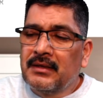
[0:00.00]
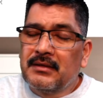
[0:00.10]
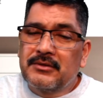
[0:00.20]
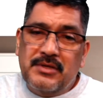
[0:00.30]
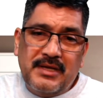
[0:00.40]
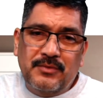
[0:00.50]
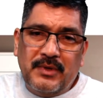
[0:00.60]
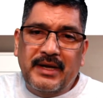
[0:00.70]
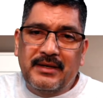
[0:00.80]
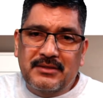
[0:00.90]
So that's what
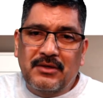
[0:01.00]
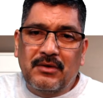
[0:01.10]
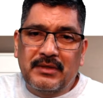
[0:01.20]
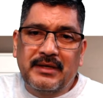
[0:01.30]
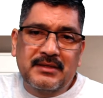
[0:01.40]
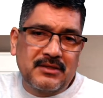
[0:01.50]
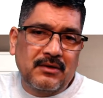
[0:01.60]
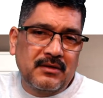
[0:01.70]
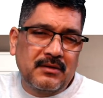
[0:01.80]
I installed. I installed